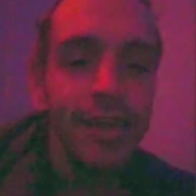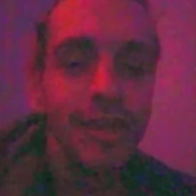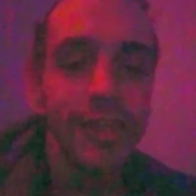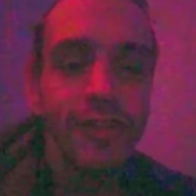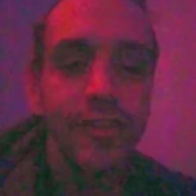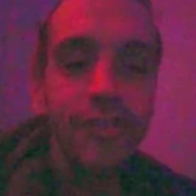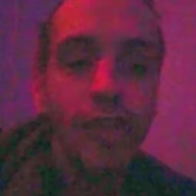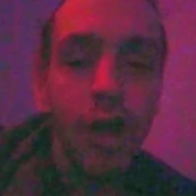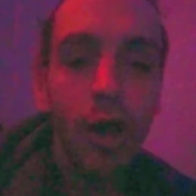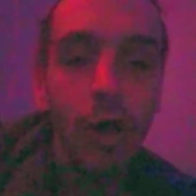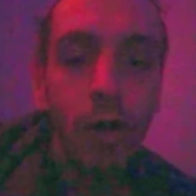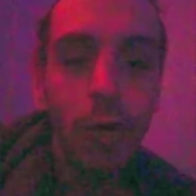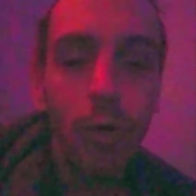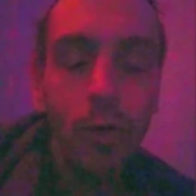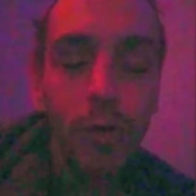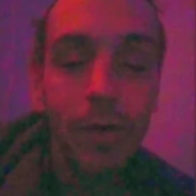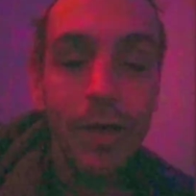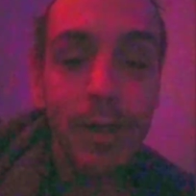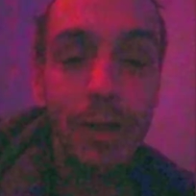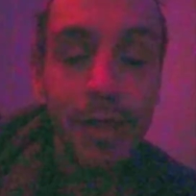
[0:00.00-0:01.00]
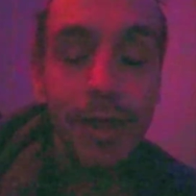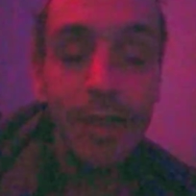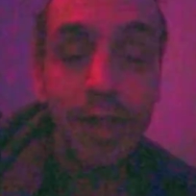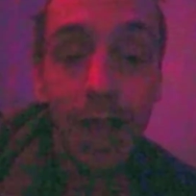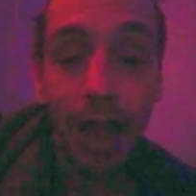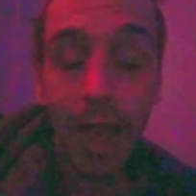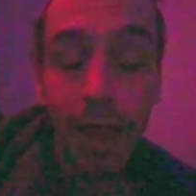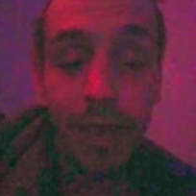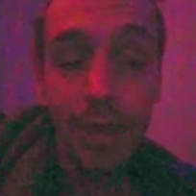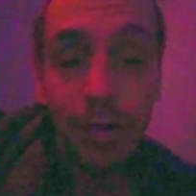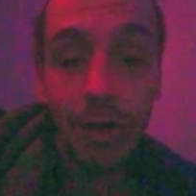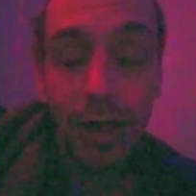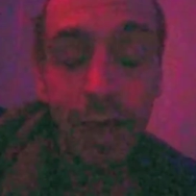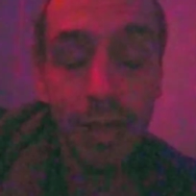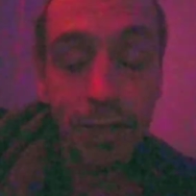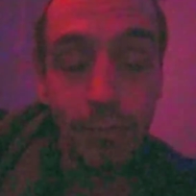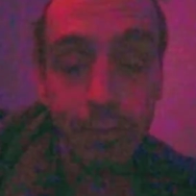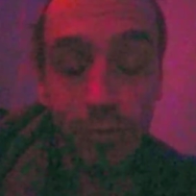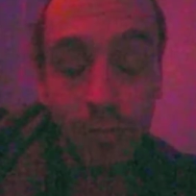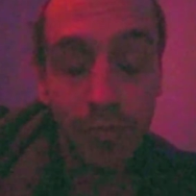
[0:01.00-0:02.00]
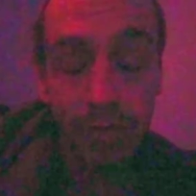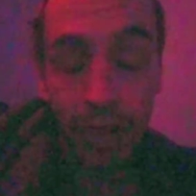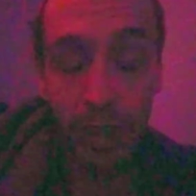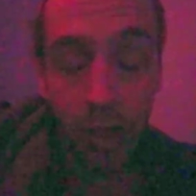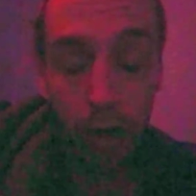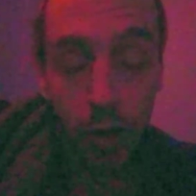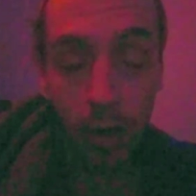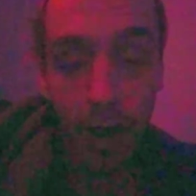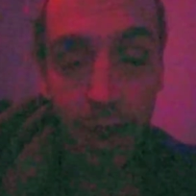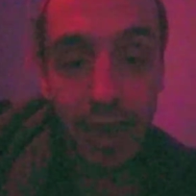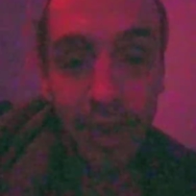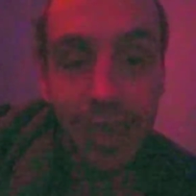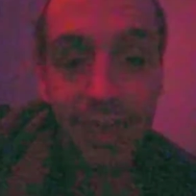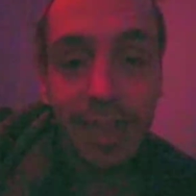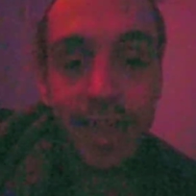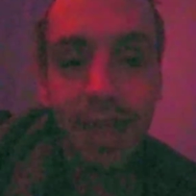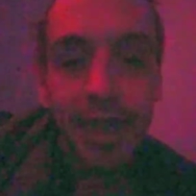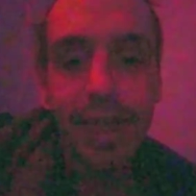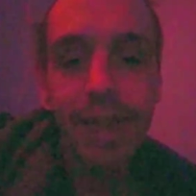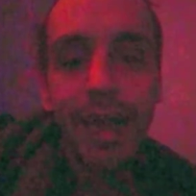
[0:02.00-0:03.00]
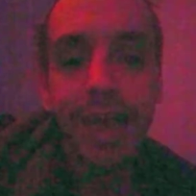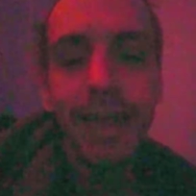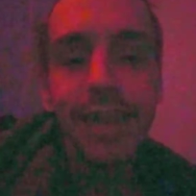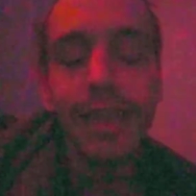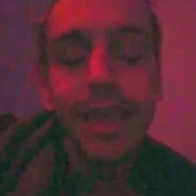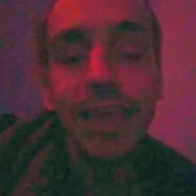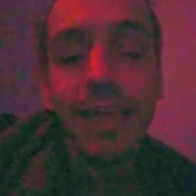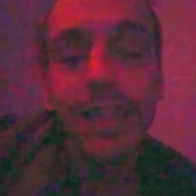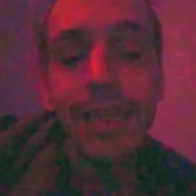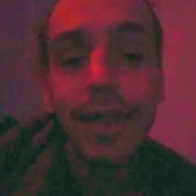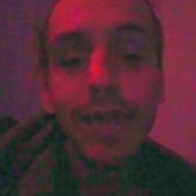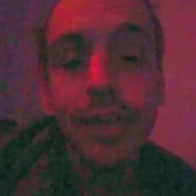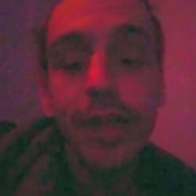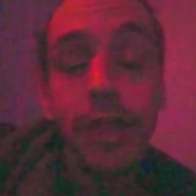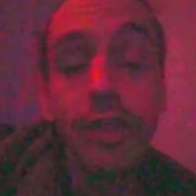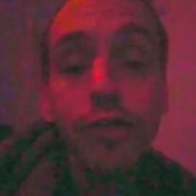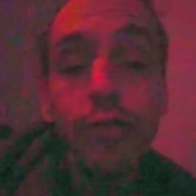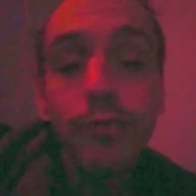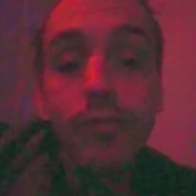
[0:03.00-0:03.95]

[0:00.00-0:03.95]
So I was like, all right, and I knew it